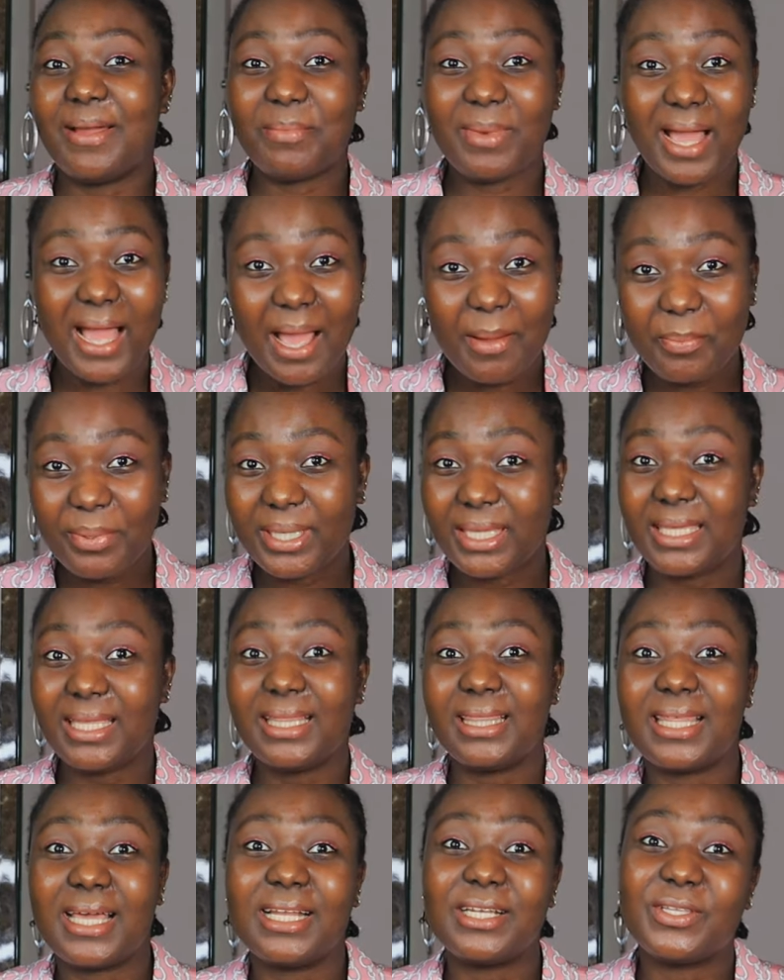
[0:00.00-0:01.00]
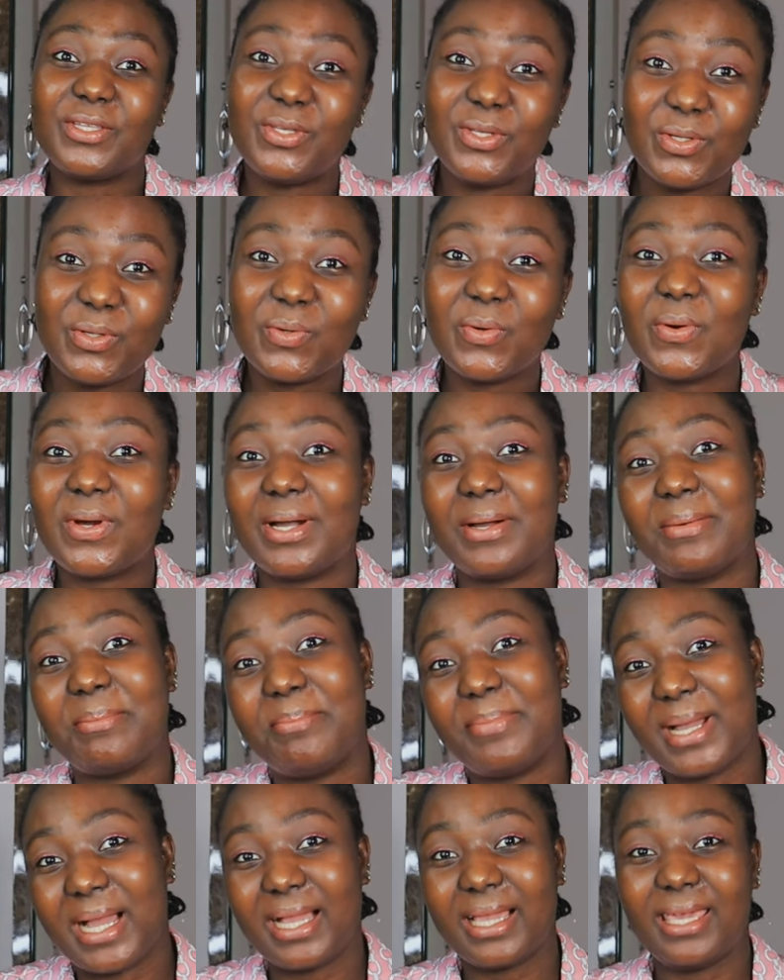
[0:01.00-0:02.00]
I'm happy that you
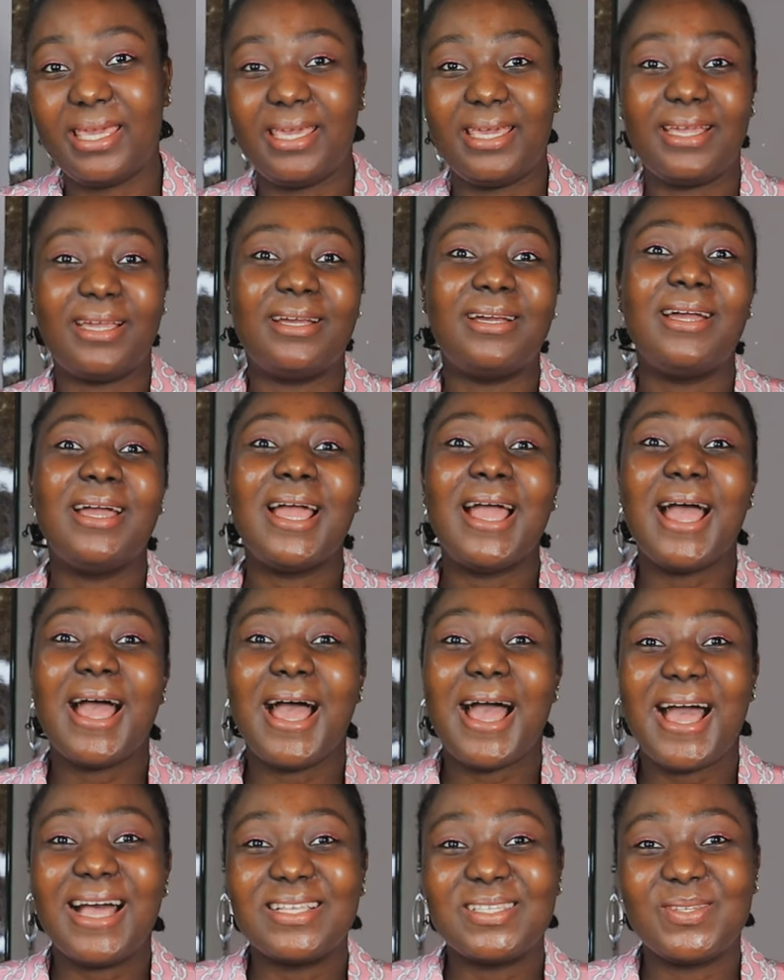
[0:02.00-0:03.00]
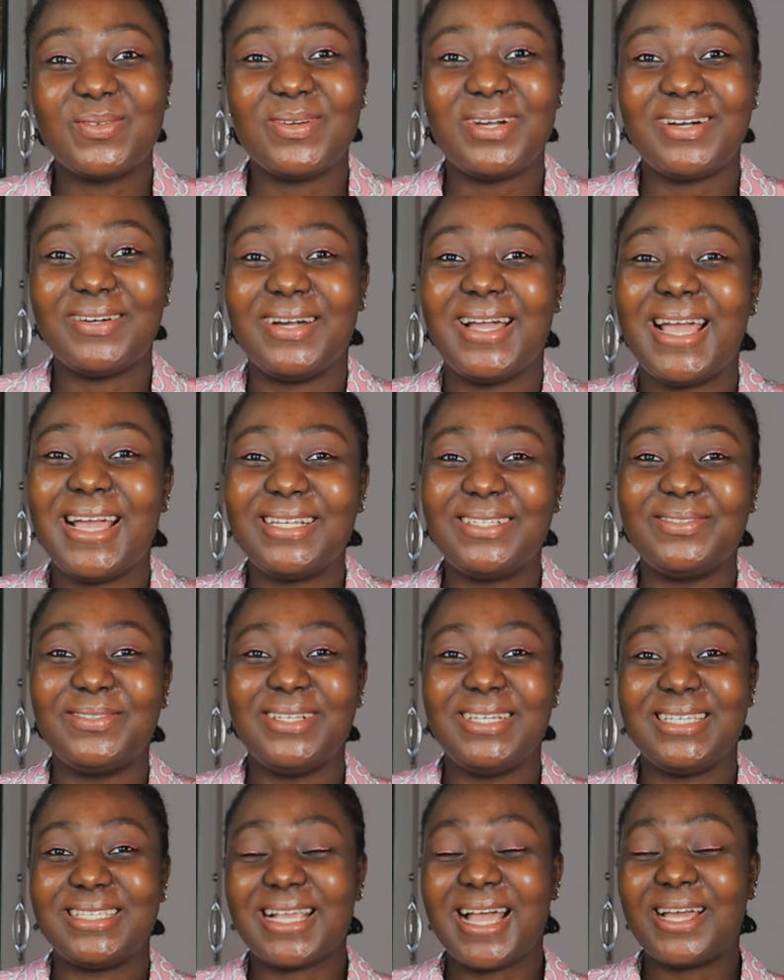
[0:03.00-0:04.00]
are back here as well.
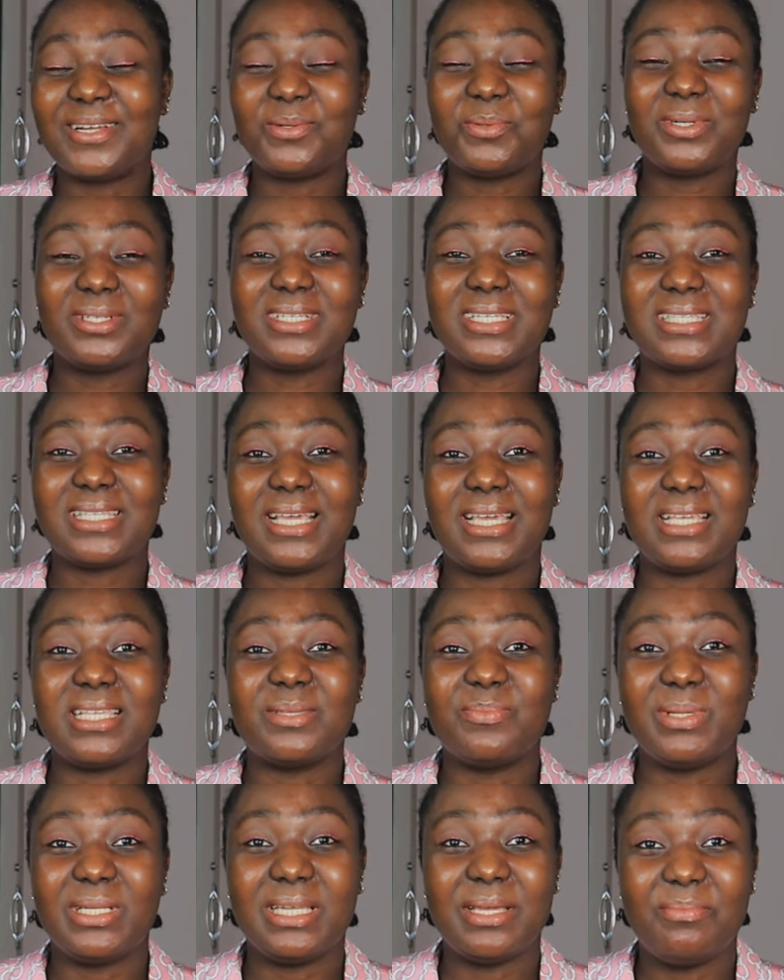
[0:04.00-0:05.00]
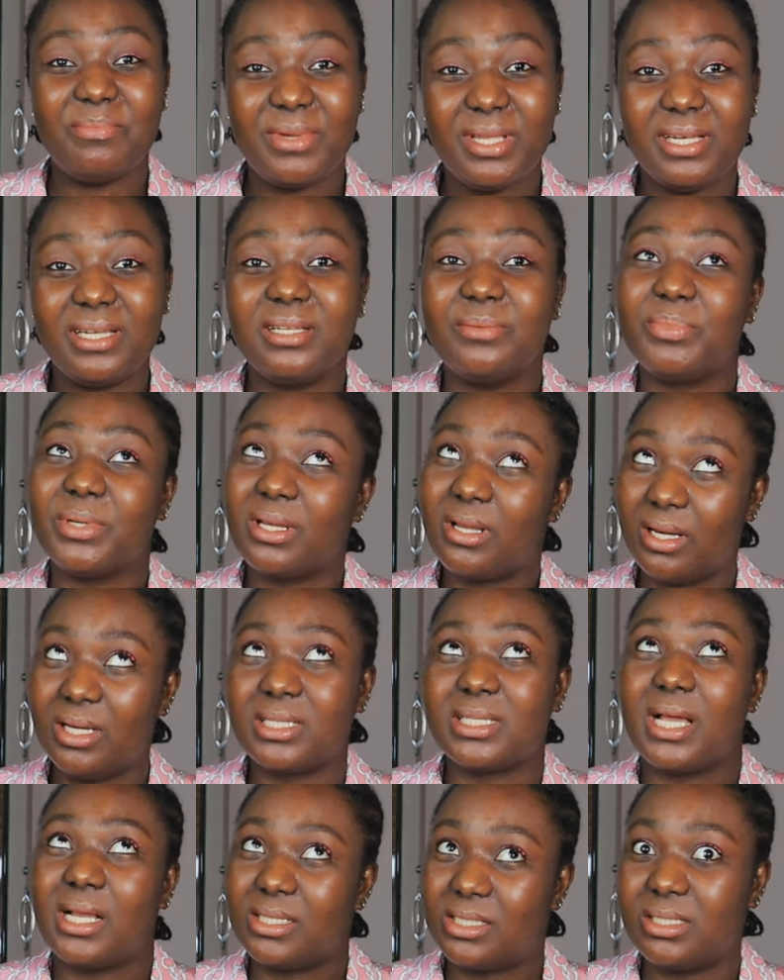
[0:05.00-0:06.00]
Anyways, I don't want to say it's been a minute
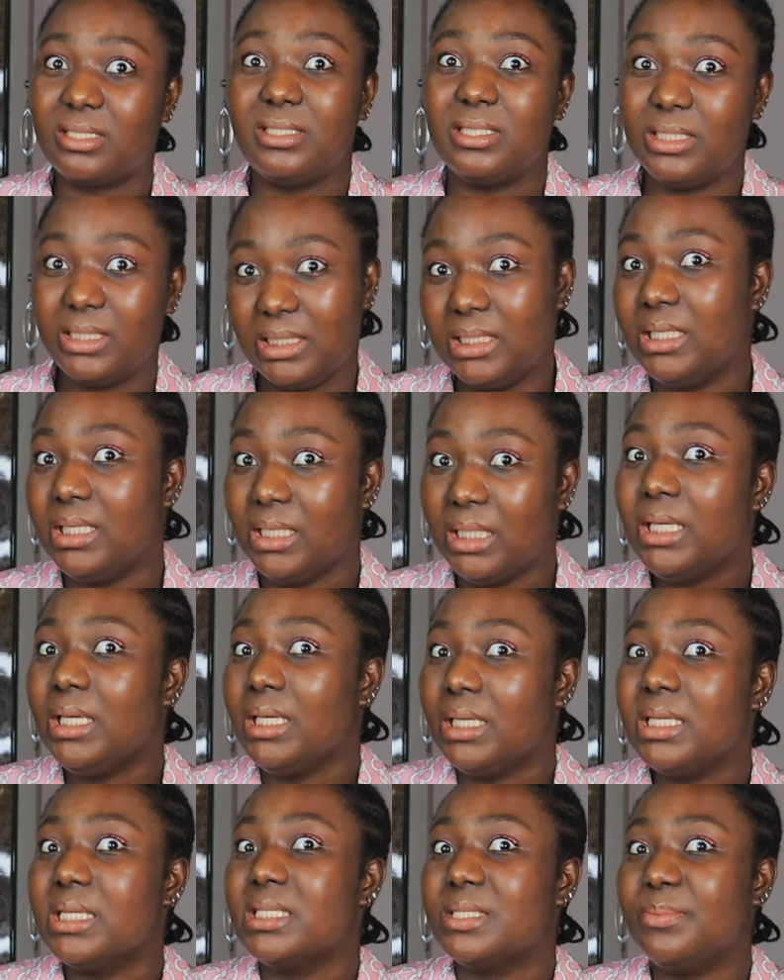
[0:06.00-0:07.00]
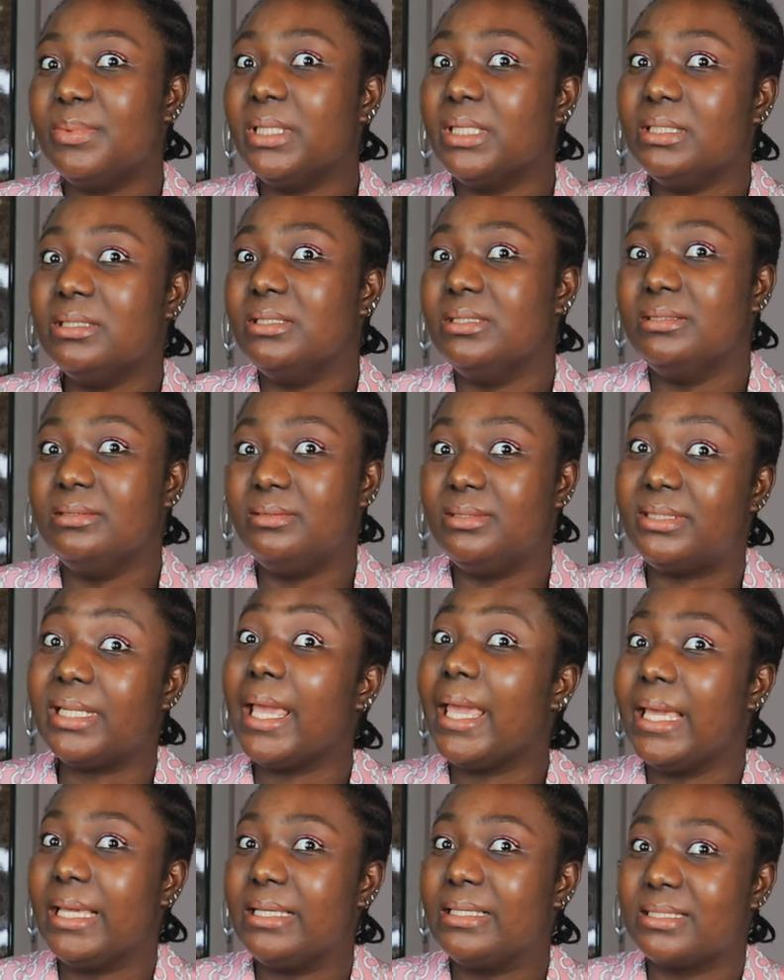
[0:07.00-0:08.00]
because actually it's been
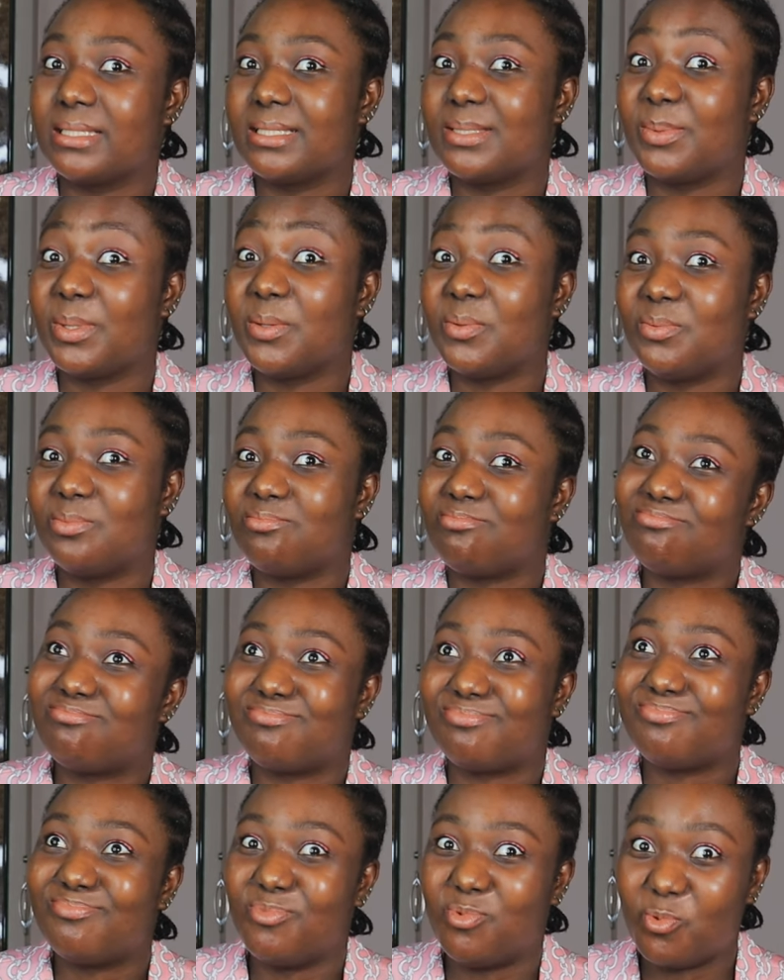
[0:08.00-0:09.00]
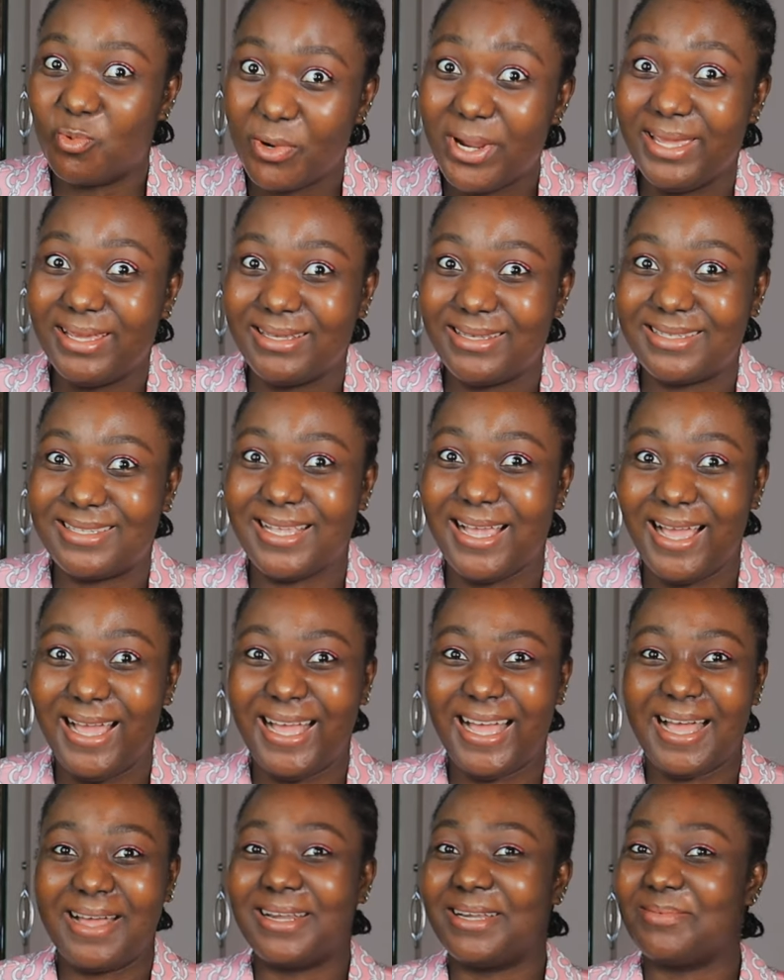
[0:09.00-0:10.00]
days. It's been weeks,
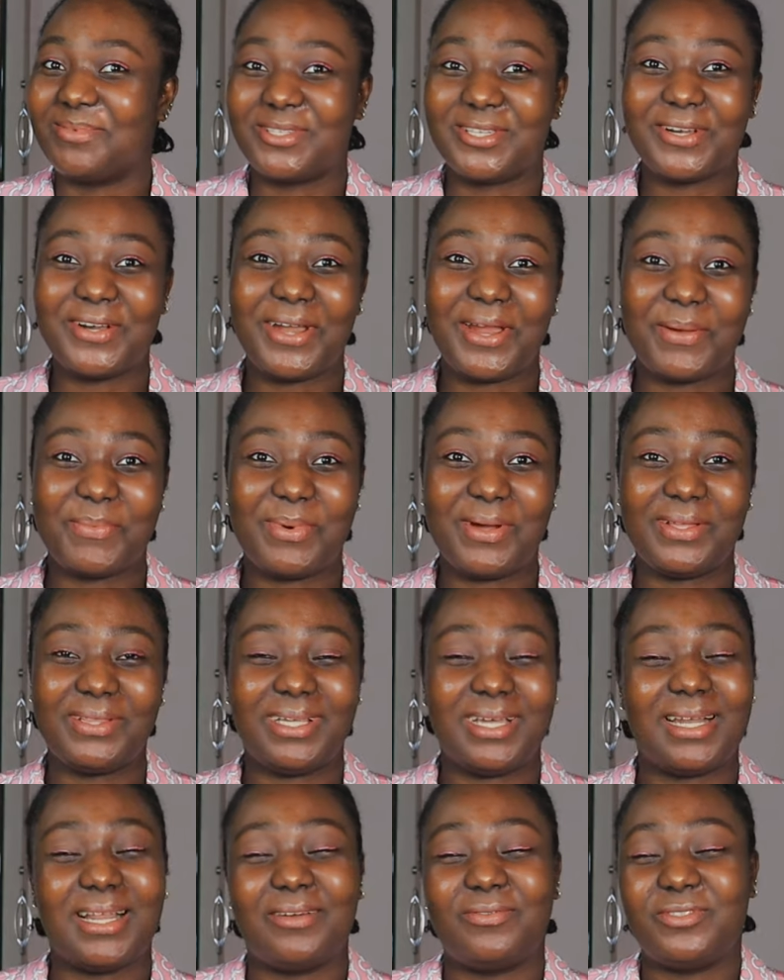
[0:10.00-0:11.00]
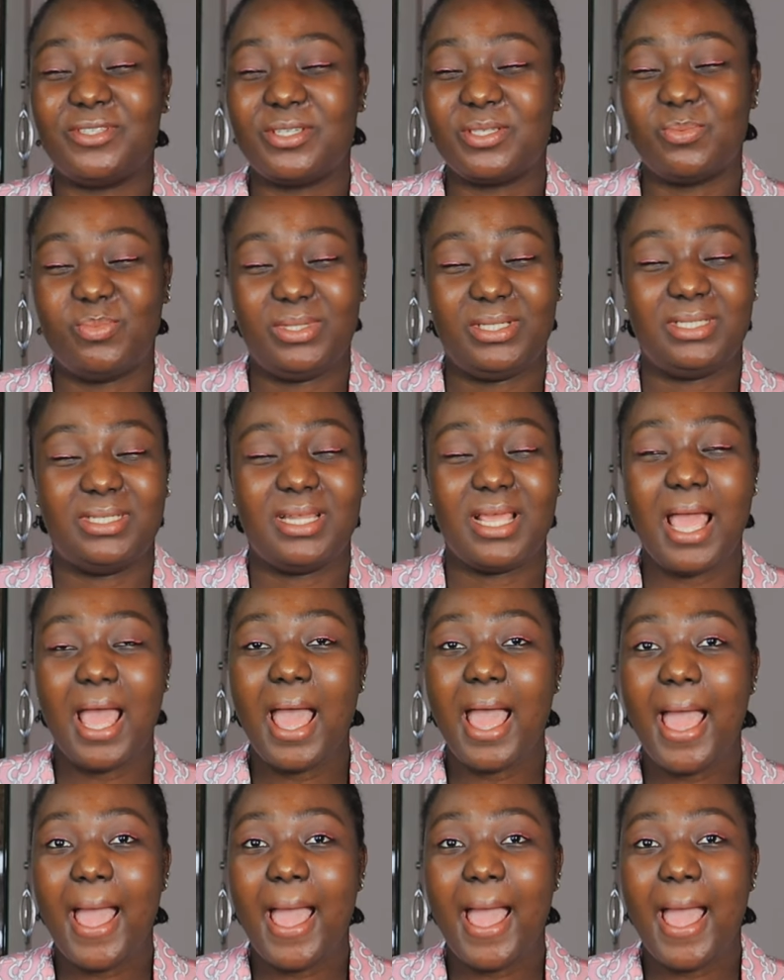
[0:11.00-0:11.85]
and I'm sorry about that. I've just been